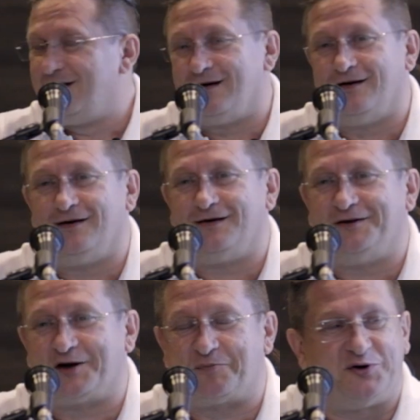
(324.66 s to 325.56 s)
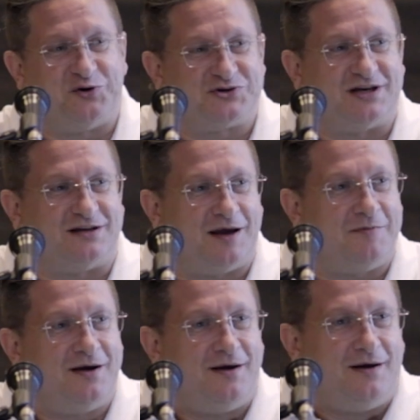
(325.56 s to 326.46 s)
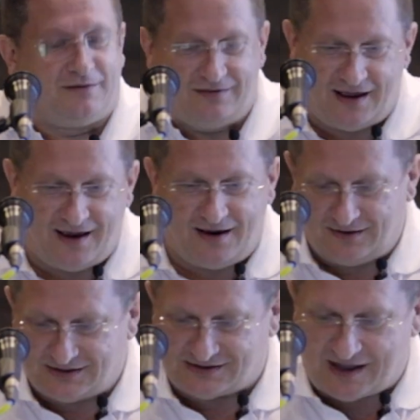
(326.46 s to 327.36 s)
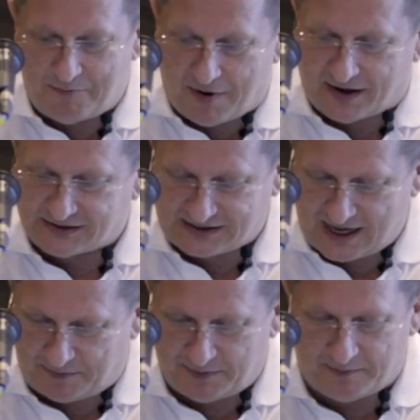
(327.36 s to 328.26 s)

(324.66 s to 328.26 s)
reproducing them, they step by step